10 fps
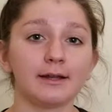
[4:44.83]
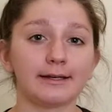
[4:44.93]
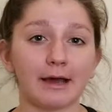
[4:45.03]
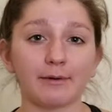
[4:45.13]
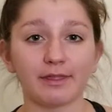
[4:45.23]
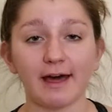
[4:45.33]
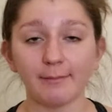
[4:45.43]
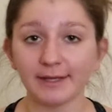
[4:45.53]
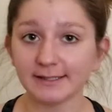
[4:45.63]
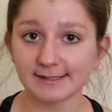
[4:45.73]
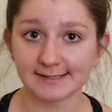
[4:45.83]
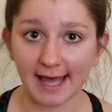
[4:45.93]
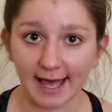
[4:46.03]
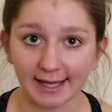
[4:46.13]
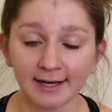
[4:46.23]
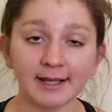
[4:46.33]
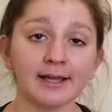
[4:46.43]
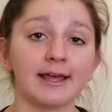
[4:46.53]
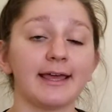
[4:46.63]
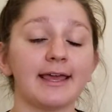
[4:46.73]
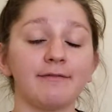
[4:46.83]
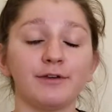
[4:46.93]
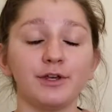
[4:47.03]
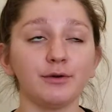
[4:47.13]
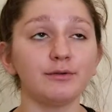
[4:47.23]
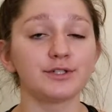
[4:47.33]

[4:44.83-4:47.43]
Now, with that being said, if you